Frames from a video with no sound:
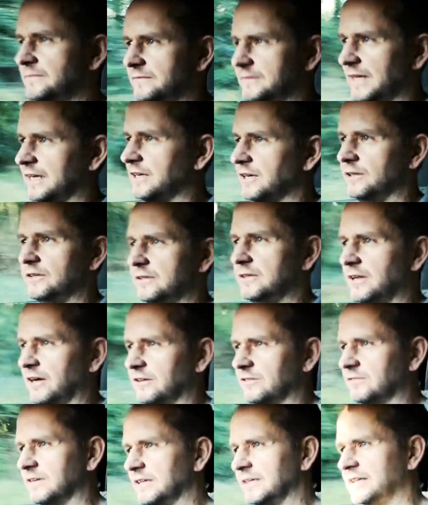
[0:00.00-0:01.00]
They're good,
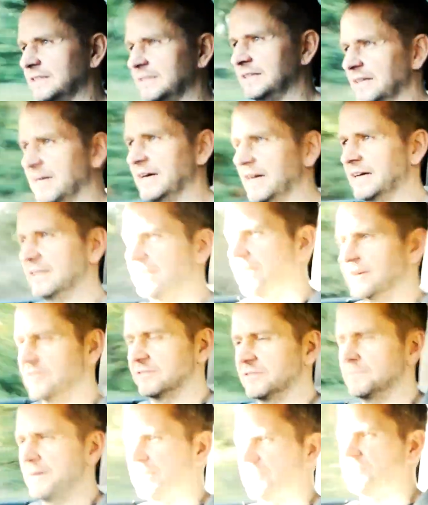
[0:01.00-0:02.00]
nicely
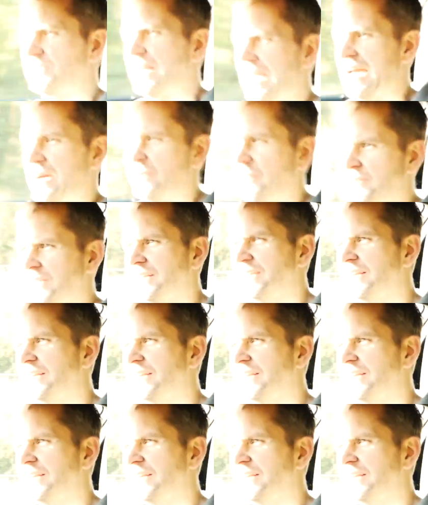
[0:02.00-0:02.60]
measured out.